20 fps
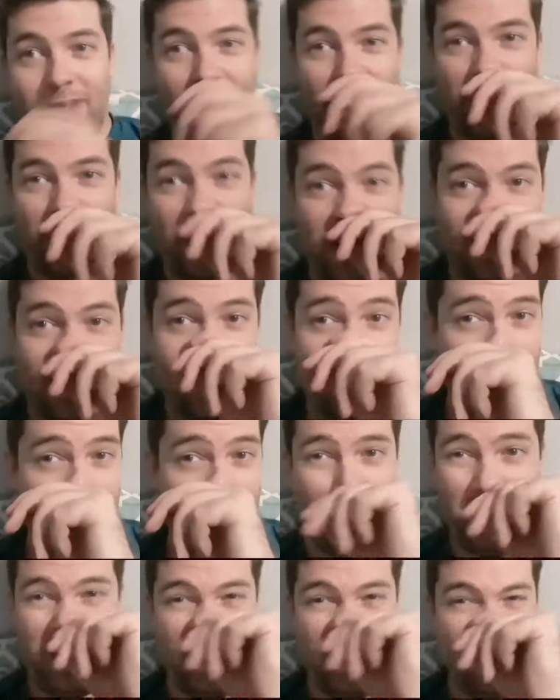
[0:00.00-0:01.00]
That's all you
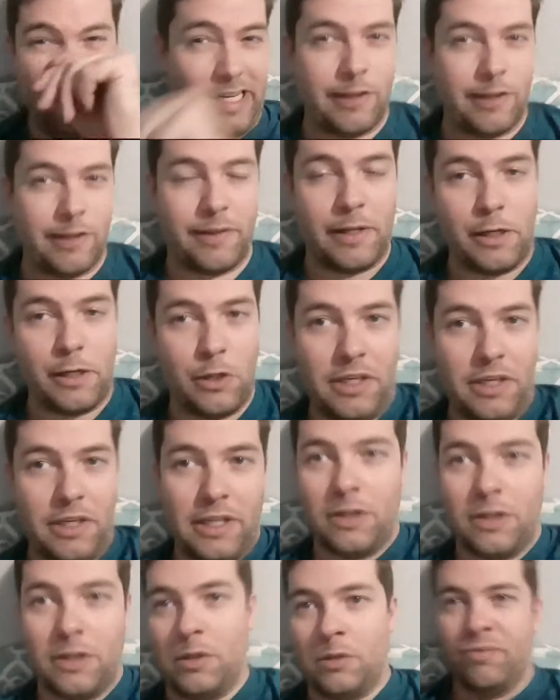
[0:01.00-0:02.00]
really need. And then you
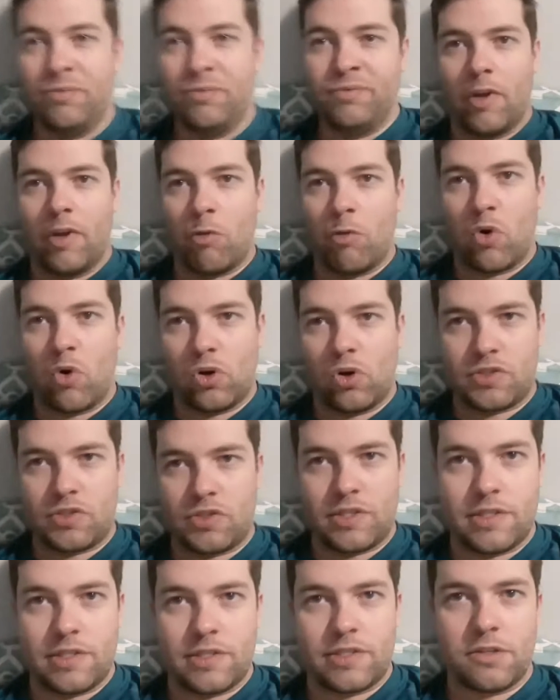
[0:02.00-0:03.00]
need a moral
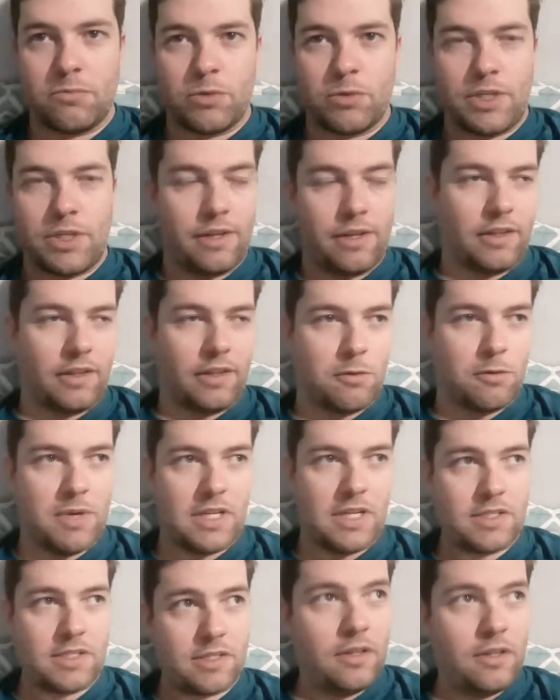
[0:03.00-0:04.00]
system, which I think the
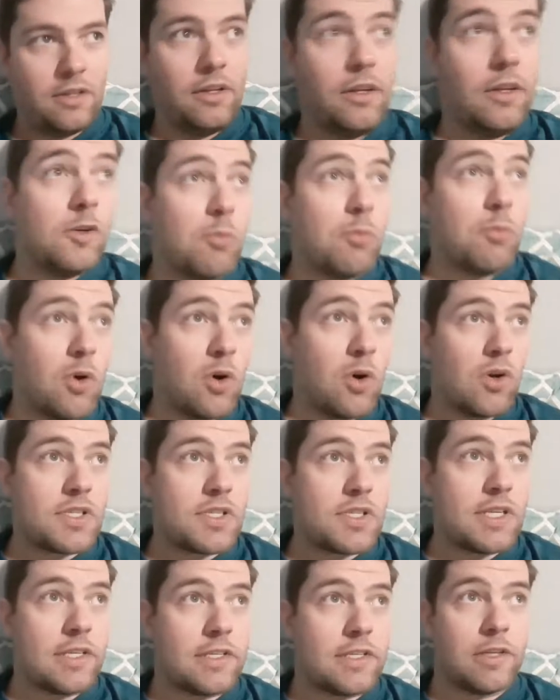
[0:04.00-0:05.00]
best moral
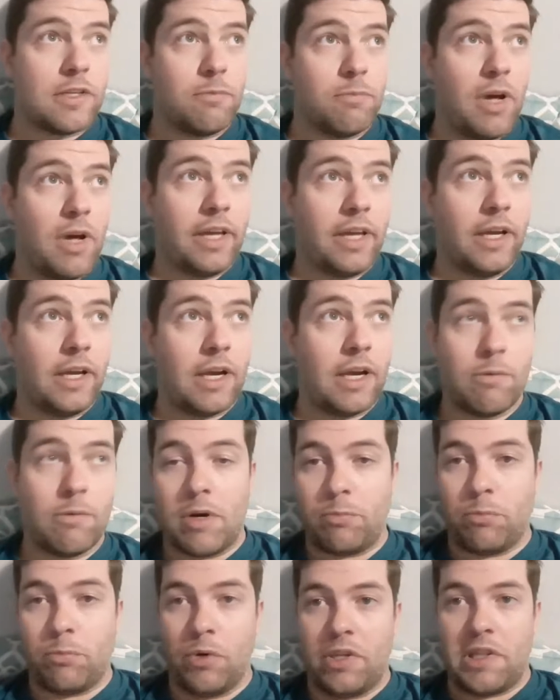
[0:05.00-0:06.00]
system I can come
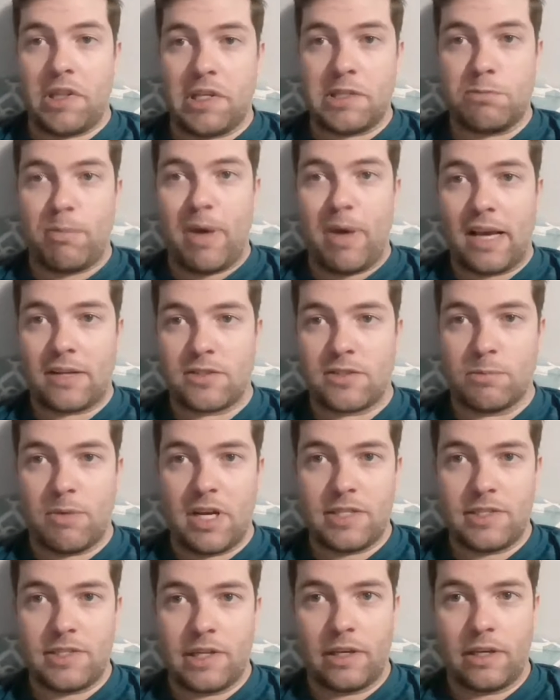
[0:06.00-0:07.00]
up with is
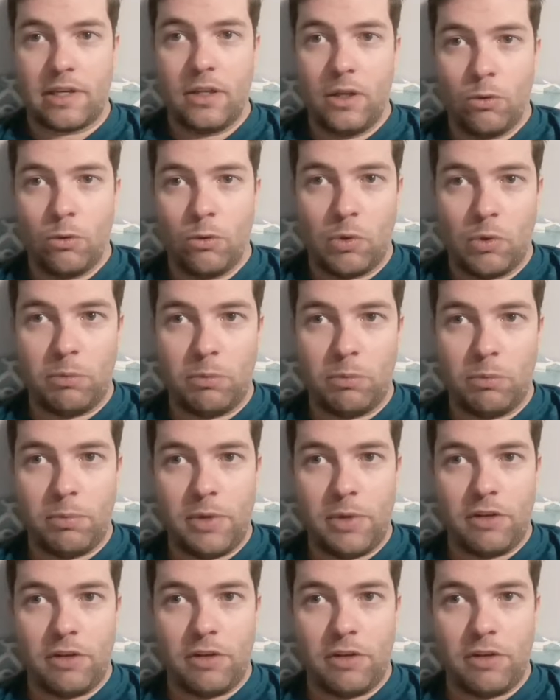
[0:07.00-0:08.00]
maximizing well-being
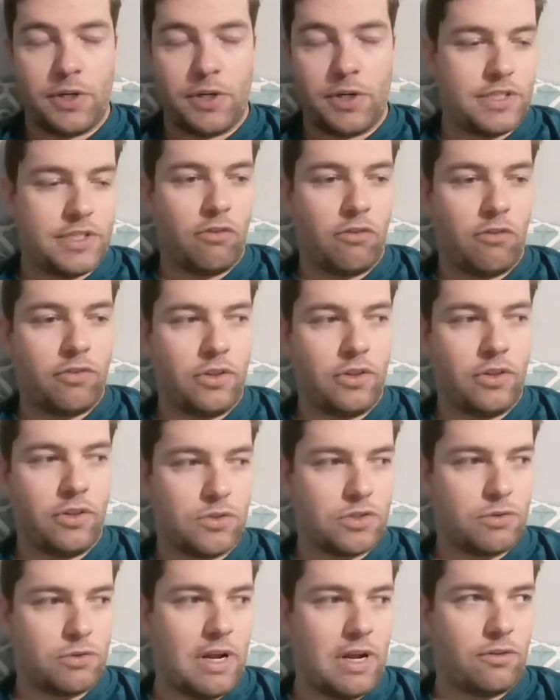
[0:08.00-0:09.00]
for yourself and those
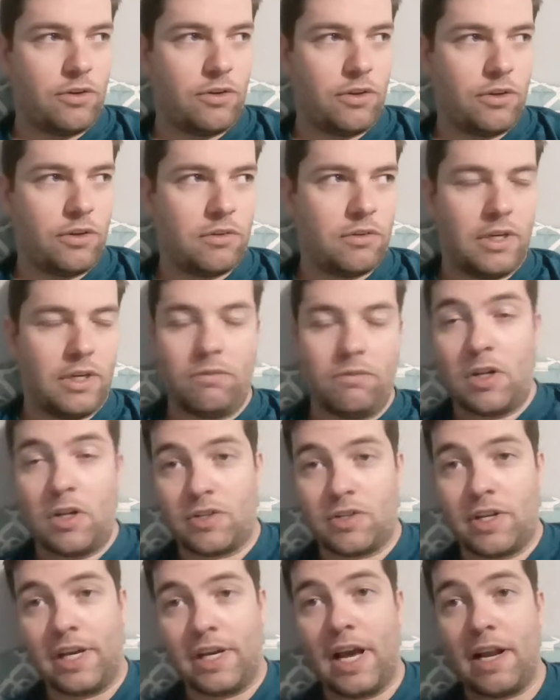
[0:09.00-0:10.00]
around you. And I'm not
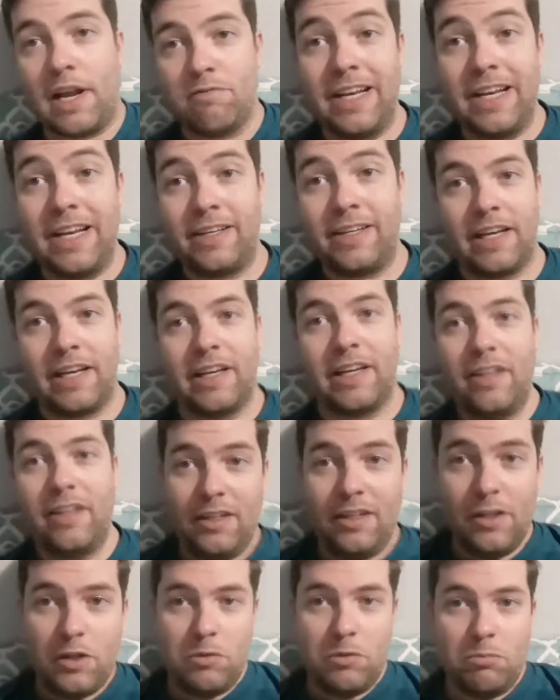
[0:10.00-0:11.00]
saying I invented it,
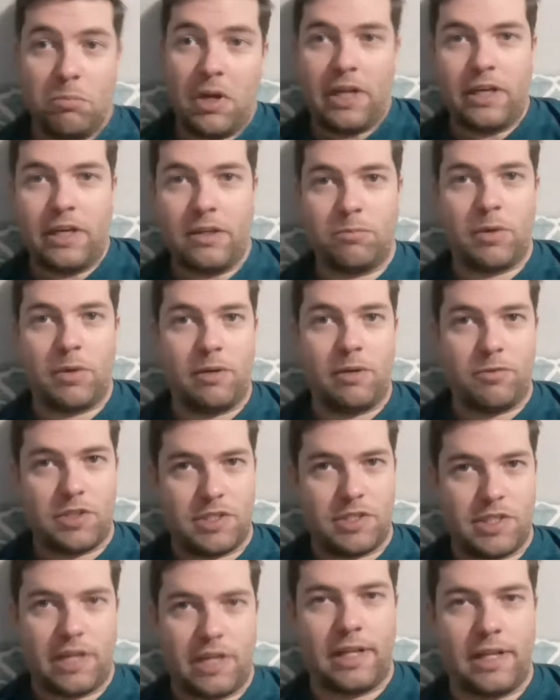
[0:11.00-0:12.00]
but I'm
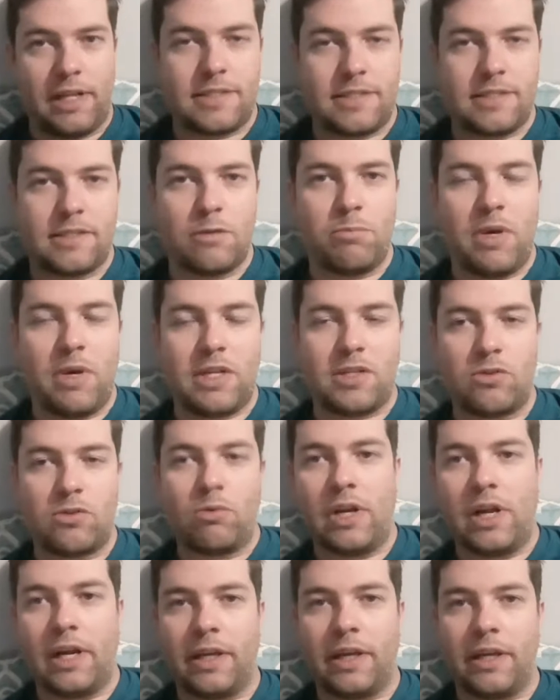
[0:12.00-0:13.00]
just saying that's the best
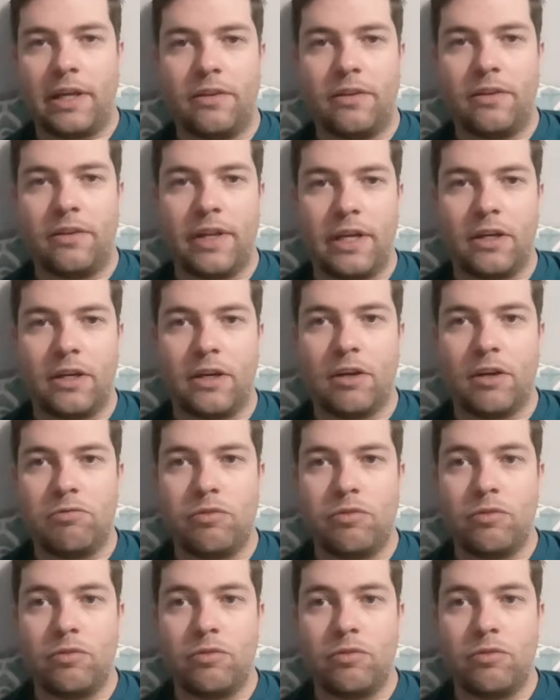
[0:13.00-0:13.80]
one I can think of